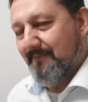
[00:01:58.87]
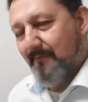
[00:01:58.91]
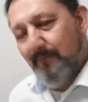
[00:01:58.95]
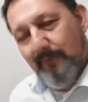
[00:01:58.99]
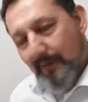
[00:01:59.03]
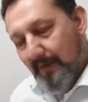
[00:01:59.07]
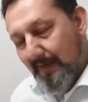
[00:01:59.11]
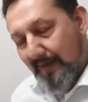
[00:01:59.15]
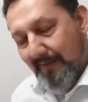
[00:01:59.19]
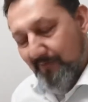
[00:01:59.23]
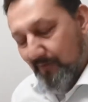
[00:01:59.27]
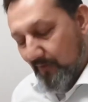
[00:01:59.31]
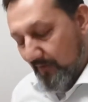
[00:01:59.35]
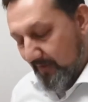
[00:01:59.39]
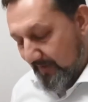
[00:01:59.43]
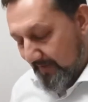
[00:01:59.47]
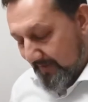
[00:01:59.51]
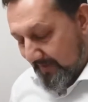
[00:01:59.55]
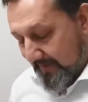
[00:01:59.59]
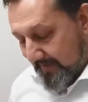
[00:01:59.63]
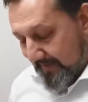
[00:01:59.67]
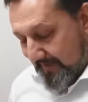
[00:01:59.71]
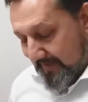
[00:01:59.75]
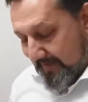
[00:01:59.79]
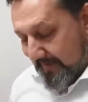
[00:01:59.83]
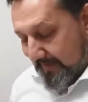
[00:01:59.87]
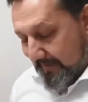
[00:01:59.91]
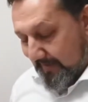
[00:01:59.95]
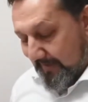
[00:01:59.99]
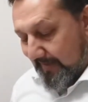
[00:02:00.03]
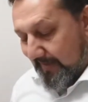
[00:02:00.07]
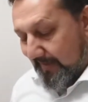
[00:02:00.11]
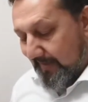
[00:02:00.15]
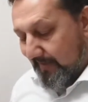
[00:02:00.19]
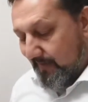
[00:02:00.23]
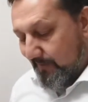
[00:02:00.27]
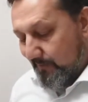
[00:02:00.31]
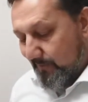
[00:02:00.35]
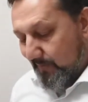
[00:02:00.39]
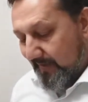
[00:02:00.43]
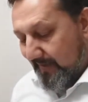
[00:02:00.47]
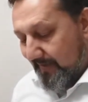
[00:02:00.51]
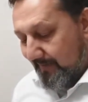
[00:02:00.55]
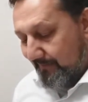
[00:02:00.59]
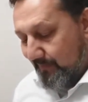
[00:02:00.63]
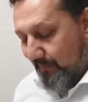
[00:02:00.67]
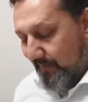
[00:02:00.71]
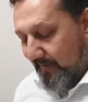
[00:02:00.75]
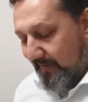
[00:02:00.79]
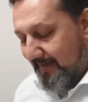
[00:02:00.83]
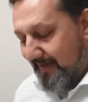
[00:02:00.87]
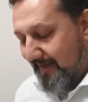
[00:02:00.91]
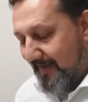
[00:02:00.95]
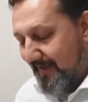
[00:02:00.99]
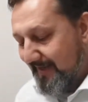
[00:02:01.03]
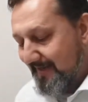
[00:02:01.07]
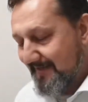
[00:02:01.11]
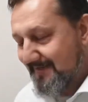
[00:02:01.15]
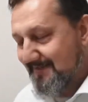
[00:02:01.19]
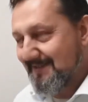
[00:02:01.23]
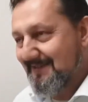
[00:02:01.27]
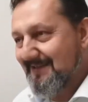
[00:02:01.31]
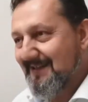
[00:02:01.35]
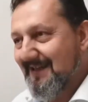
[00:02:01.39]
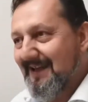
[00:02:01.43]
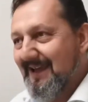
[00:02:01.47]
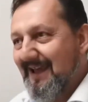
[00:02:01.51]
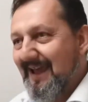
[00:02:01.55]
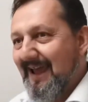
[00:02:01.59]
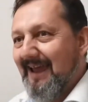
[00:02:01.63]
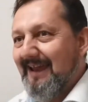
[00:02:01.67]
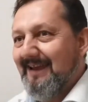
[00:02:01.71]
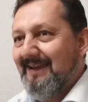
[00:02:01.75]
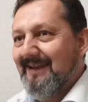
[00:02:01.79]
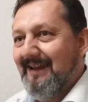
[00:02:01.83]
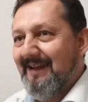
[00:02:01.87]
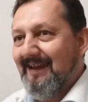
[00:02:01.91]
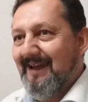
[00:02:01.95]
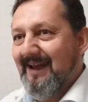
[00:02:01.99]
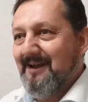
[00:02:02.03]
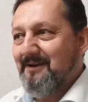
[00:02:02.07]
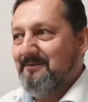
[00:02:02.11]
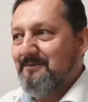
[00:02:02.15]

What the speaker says: Whatever it is. And then I